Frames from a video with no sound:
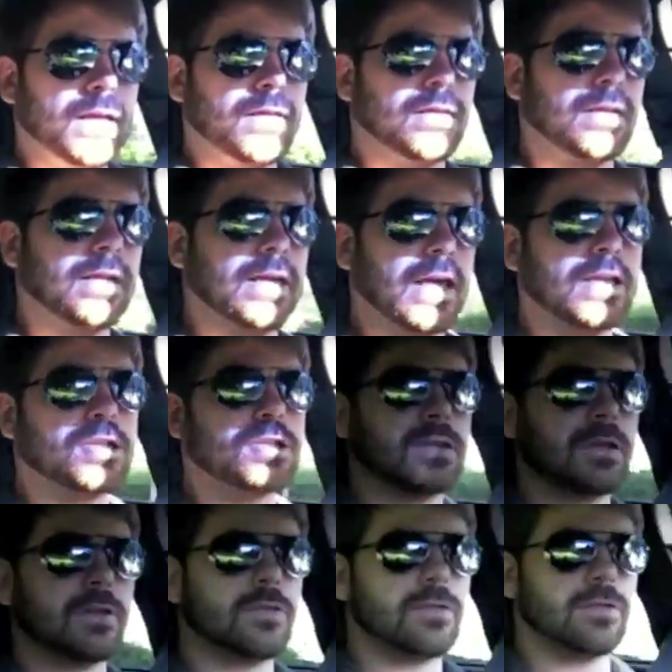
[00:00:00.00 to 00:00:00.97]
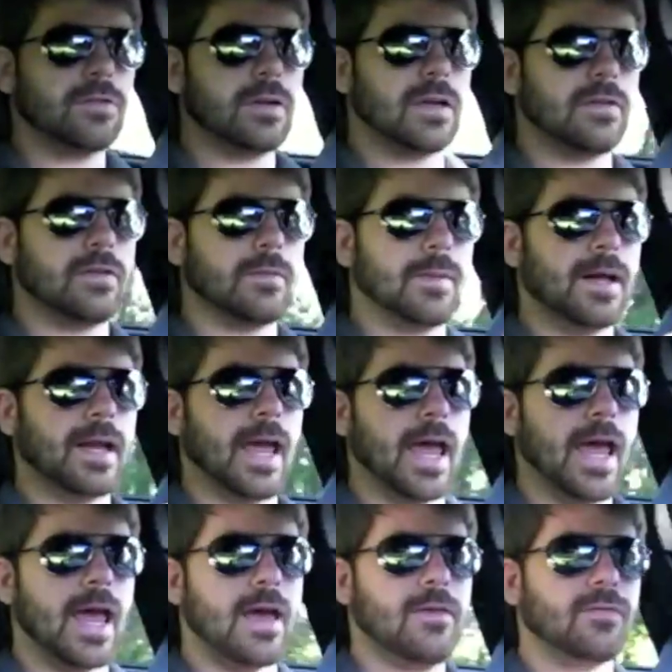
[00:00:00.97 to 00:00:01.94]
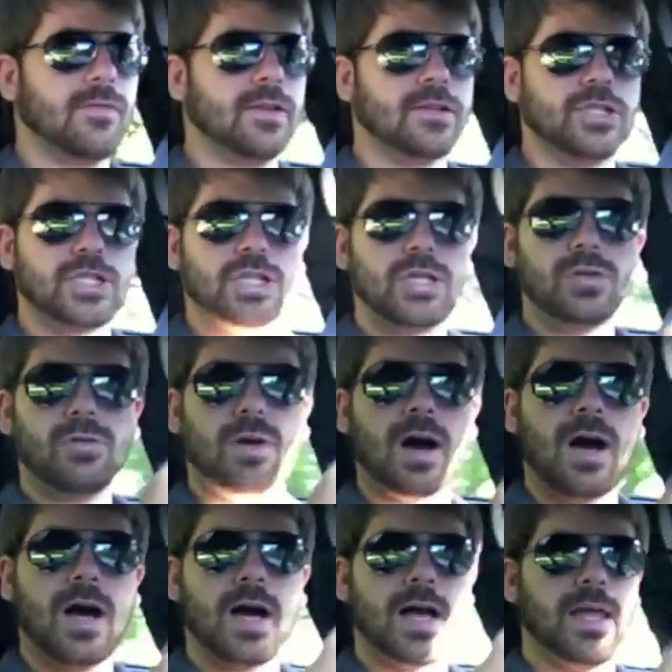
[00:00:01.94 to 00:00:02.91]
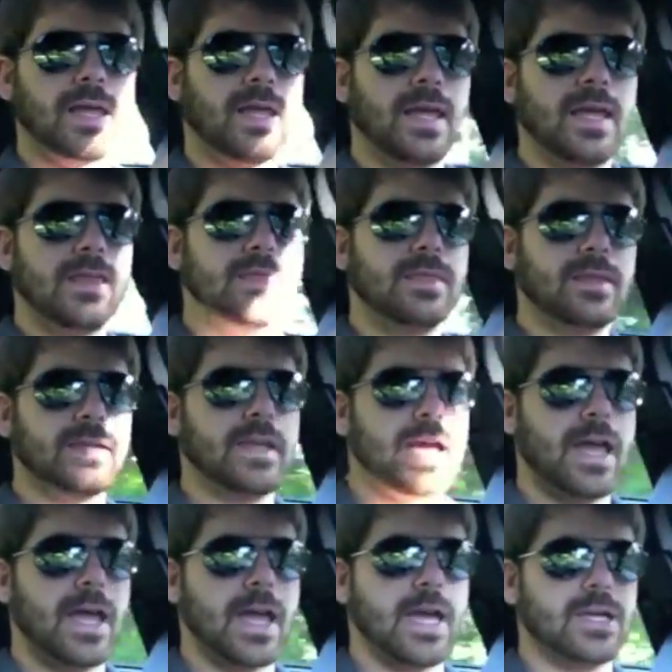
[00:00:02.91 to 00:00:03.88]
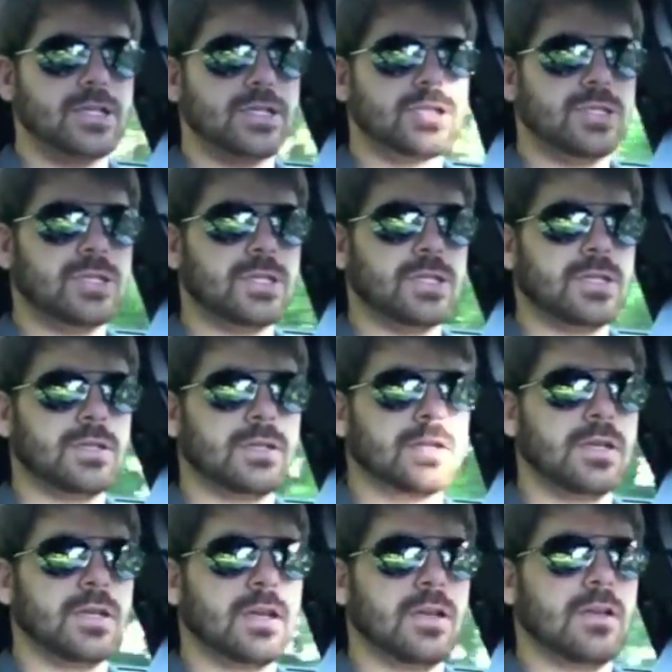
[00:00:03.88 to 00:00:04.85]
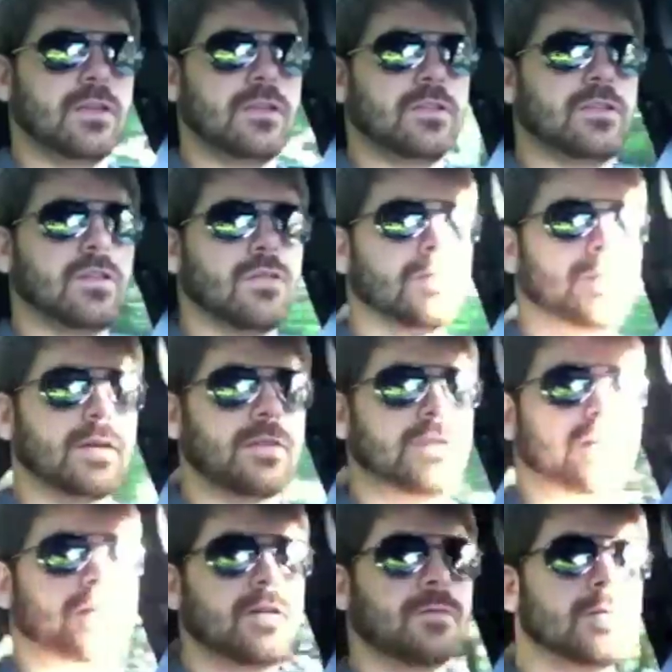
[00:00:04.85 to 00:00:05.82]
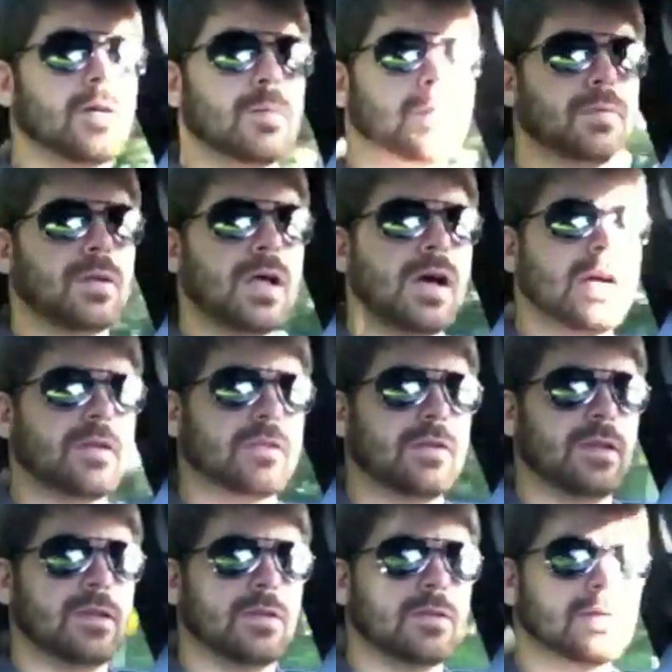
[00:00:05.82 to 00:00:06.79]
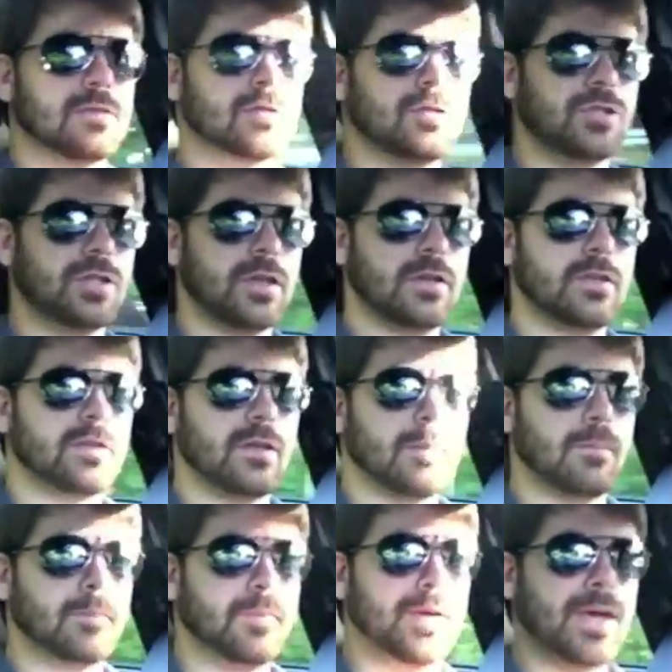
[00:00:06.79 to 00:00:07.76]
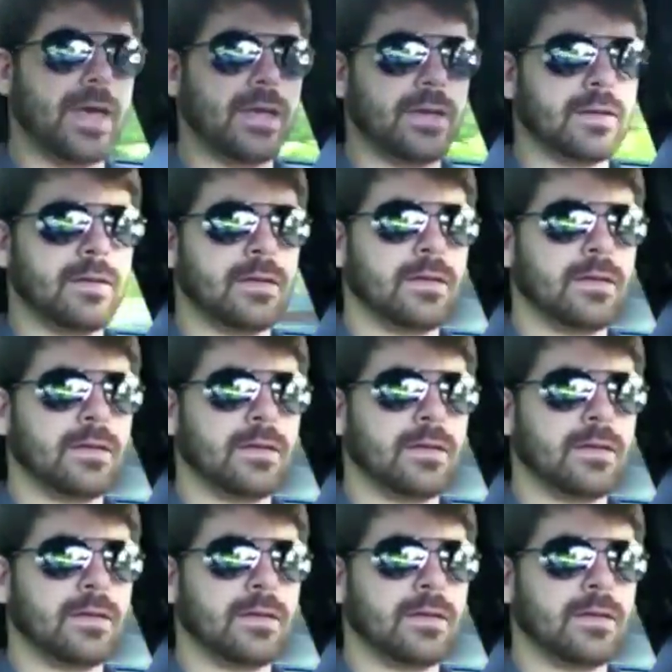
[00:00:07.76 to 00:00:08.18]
the gauge cluster is about a half-inch too high in the dash, so my steering wheel blocks it just a bit